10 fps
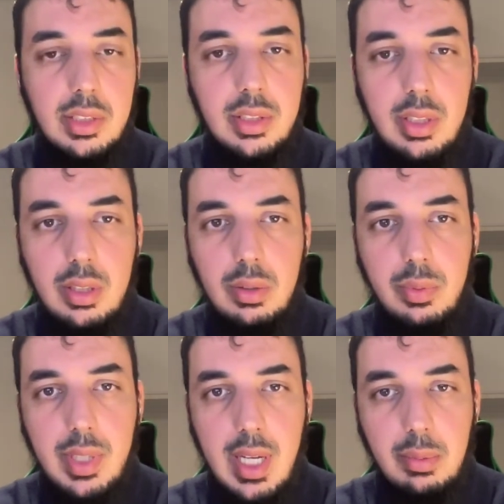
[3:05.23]

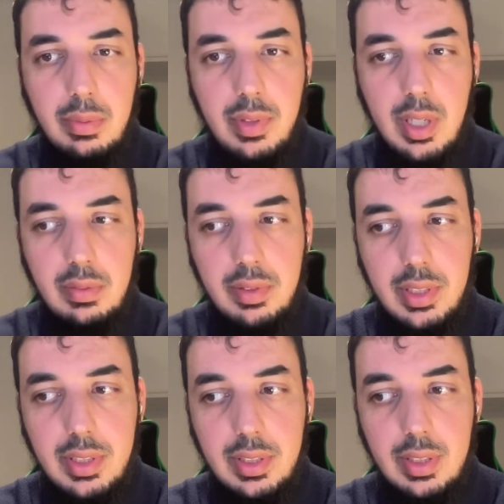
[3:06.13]
So now we've
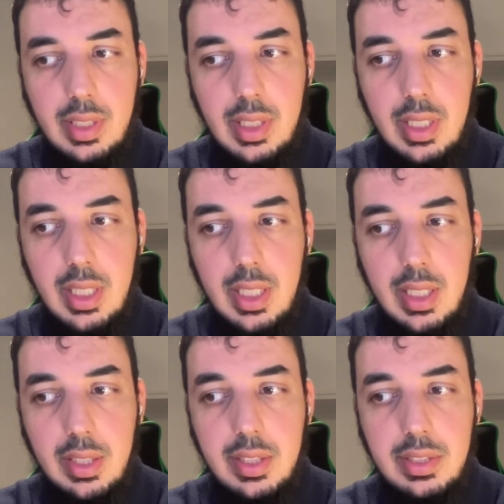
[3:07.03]
covered
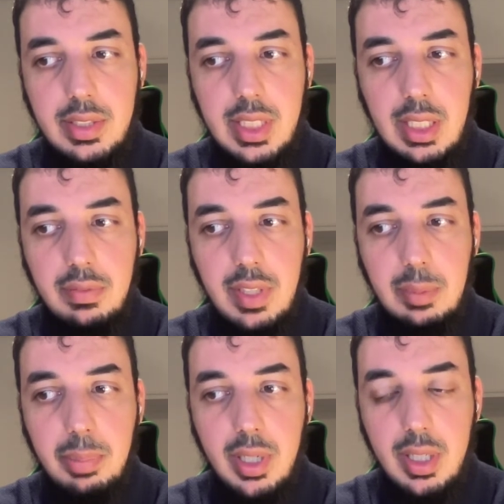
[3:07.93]
the
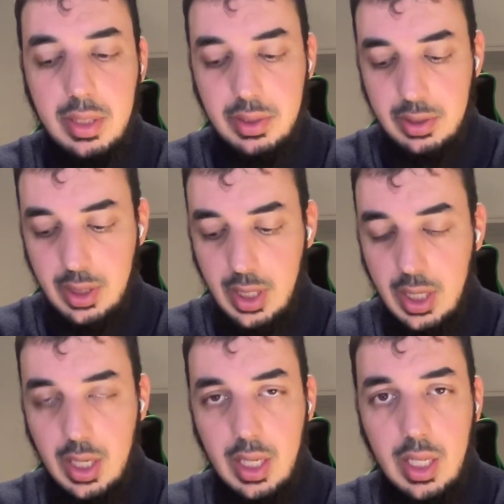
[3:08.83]
CV part.
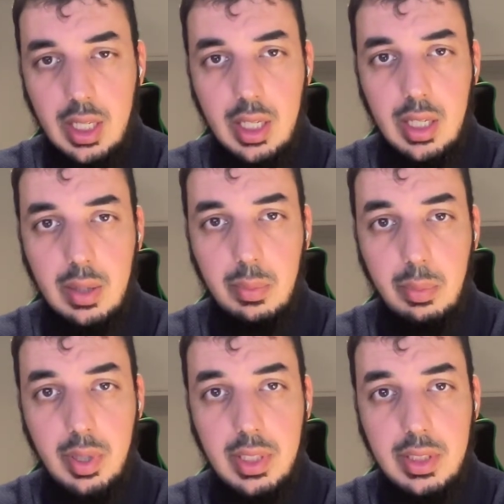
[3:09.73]

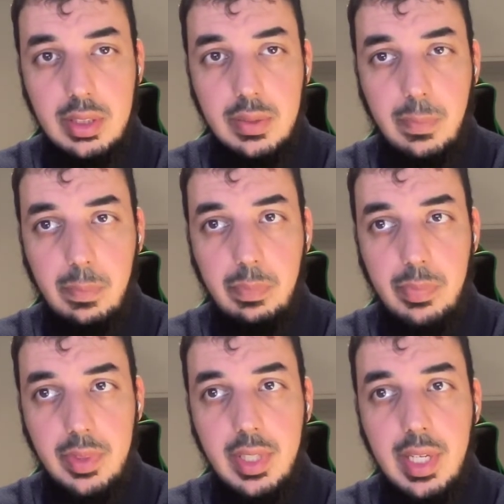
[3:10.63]
What is
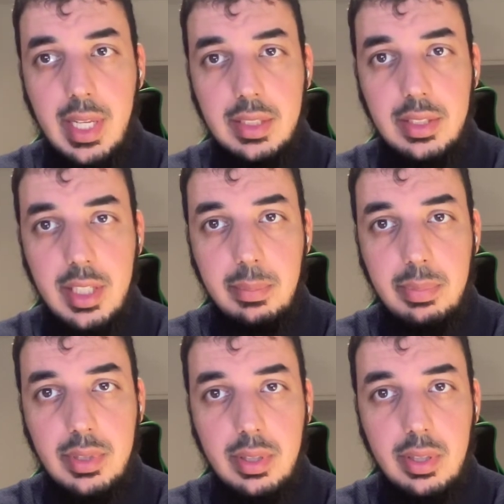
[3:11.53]
the next
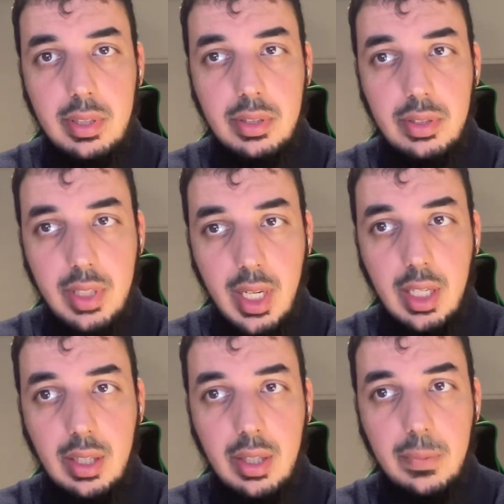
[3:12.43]
step to
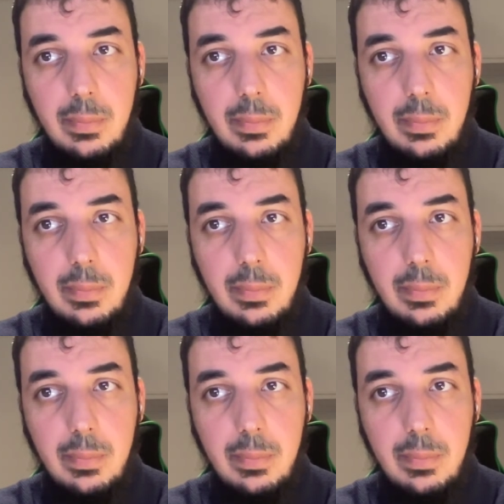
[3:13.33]
take